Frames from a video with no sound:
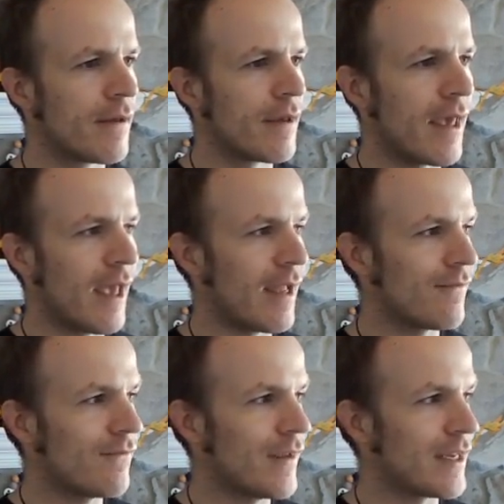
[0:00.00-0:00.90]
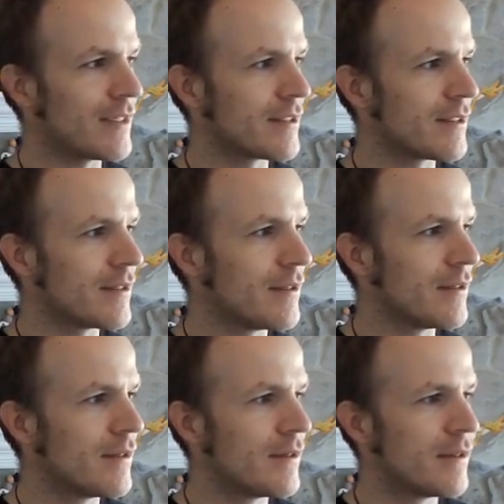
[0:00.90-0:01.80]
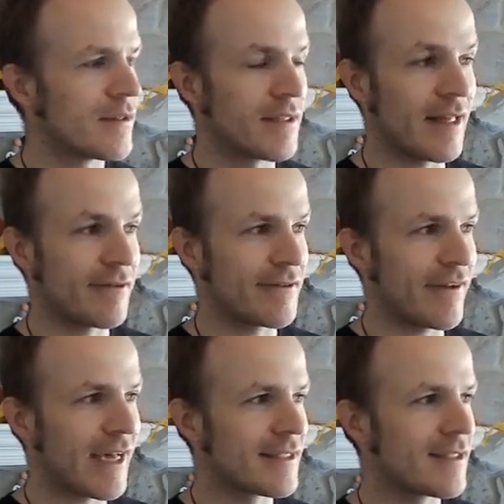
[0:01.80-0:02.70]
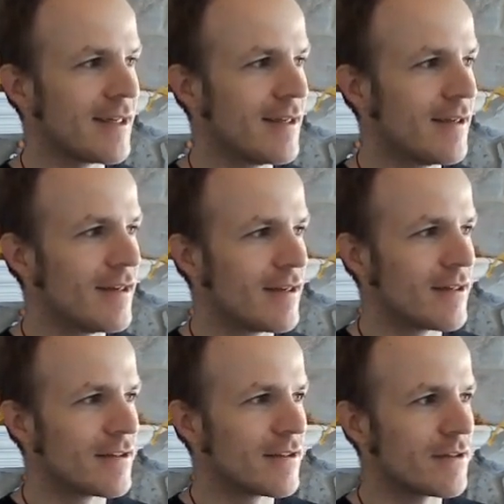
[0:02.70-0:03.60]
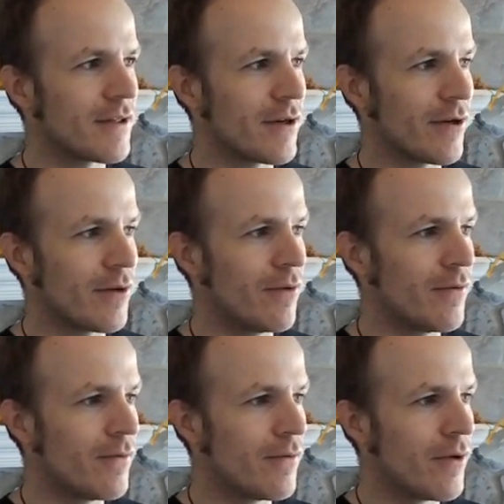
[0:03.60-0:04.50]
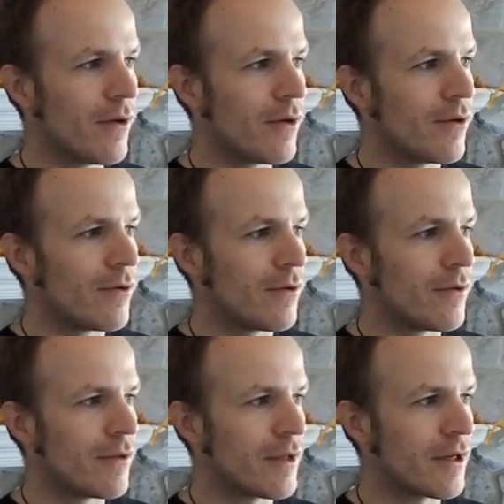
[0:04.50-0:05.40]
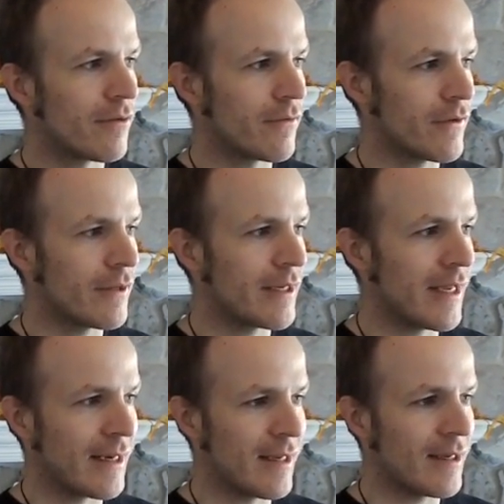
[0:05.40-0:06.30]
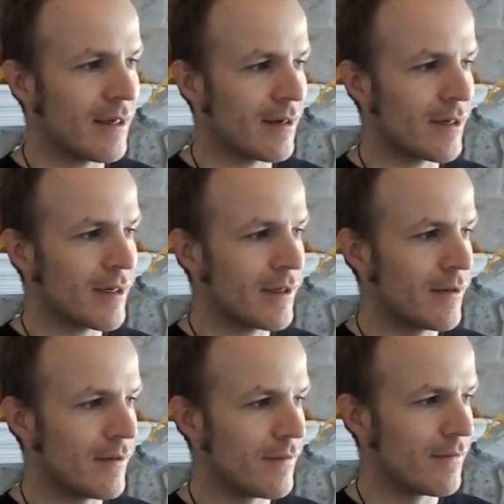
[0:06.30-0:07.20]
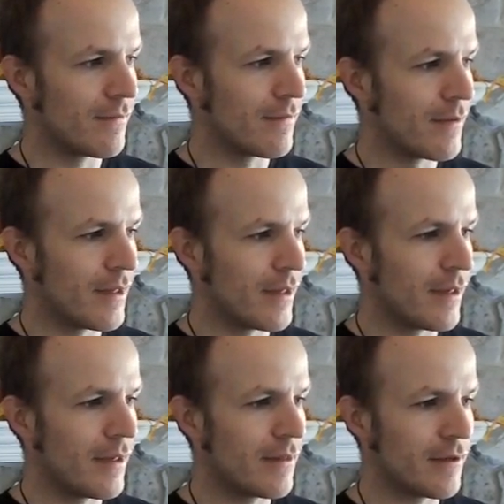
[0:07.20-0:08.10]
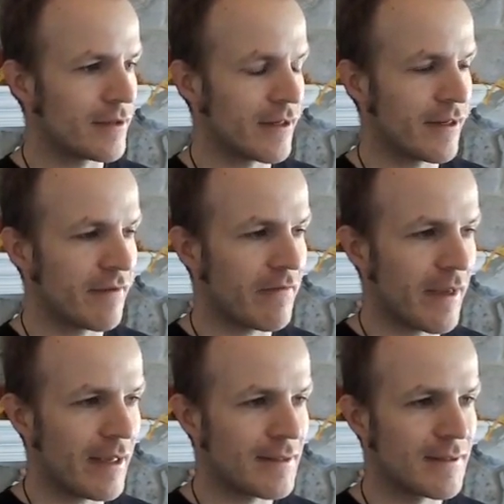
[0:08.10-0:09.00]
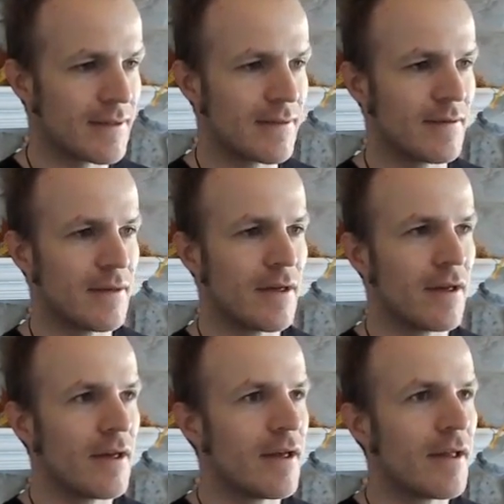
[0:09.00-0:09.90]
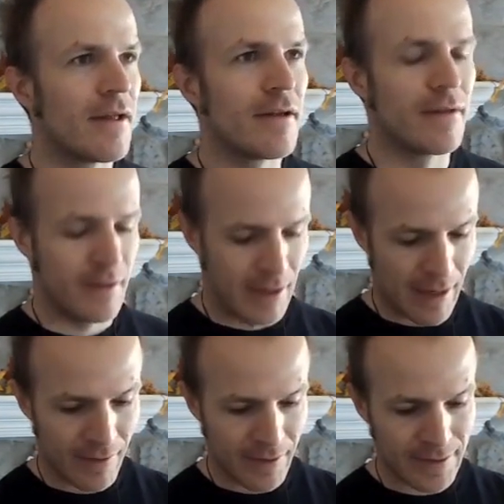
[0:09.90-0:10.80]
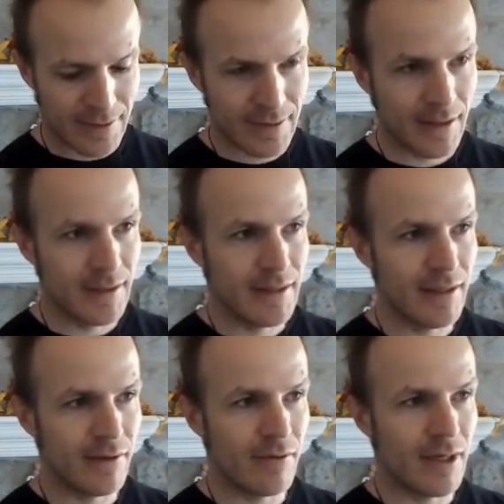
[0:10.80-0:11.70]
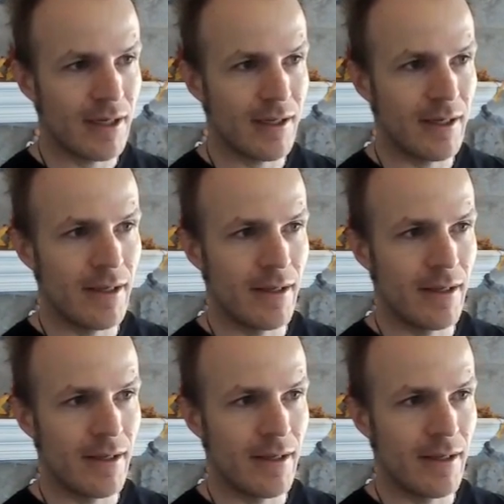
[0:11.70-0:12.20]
And finished. So that was fast. So you can review the data here in the user interface. Now let's continue on